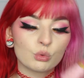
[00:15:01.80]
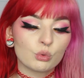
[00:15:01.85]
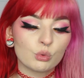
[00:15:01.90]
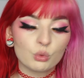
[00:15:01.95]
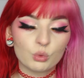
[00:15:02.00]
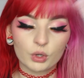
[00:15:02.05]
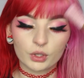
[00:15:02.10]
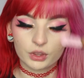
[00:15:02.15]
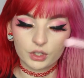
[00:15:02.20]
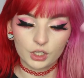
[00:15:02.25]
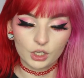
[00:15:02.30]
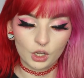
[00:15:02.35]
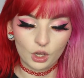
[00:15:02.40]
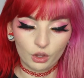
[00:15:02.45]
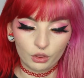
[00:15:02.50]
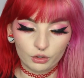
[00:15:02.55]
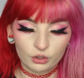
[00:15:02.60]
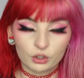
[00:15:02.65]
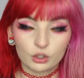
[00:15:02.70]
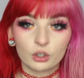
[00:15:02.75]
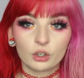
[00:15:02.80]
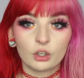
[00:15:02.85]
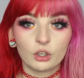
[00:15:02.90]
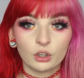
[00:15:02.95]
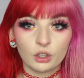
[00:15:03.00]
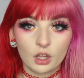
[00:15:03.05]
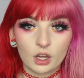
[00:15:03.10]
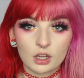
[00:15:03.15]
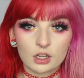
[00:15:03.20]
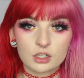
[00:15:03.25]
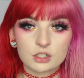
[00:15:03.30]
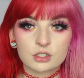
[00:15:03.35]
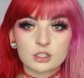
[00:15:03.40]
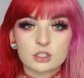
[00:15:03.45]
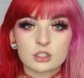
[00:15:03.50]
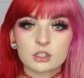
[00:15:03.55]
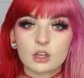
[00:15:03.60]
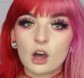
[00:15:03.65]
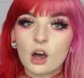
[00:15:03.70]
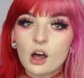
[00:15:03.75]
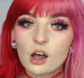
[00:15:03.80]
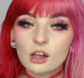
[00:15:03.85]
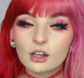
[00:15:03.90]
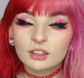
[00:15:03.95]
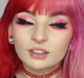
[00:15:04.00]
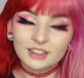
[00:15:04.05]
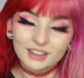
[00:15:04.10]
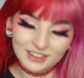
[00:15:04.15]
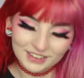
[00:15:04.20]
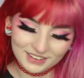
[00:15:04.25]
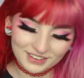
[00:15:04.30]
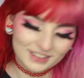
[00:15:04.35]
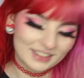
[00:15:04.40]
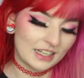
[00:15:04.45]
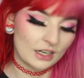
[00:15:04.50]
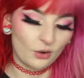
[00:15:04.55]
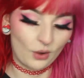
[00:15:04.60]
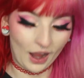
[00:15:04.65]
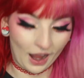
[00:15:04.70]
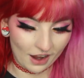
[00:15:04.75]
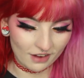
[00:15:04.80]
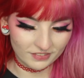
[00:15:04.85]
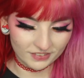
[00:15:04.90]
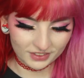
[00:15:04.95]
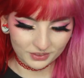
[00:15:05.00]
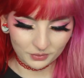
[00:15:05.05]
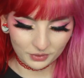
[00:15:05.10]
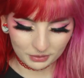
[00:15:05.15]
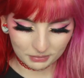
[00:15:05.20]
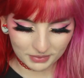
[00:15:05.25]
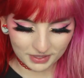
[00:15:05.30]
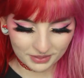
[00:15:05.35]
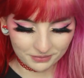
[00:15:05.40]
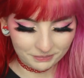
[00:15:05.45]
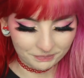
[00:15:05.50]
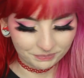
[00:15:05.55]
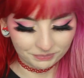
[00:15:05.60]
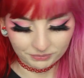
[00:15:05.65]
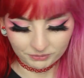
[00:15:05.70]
what the other gloss is called because I don't have it with me.